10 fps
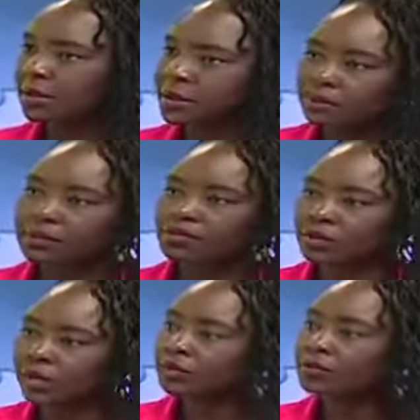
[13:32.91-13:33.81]
one of the
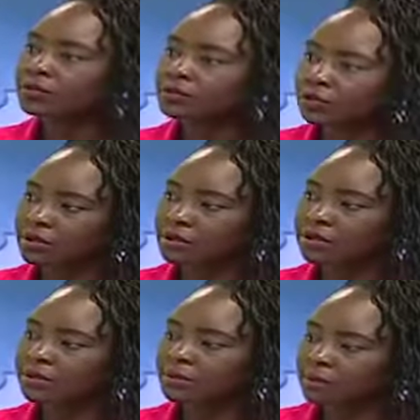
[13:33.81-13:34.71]
drug of
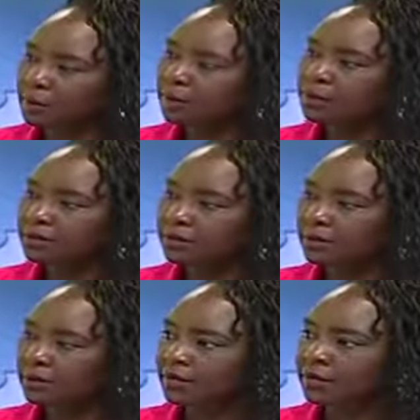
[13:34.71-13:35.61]
choice for people
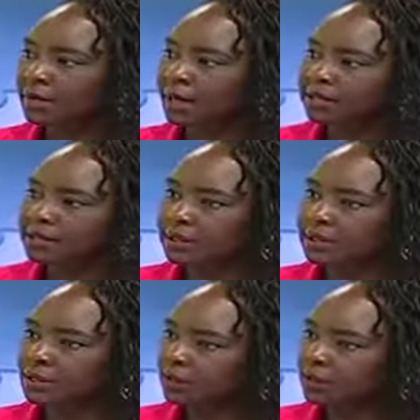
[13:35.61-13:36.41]
suffering from cancer?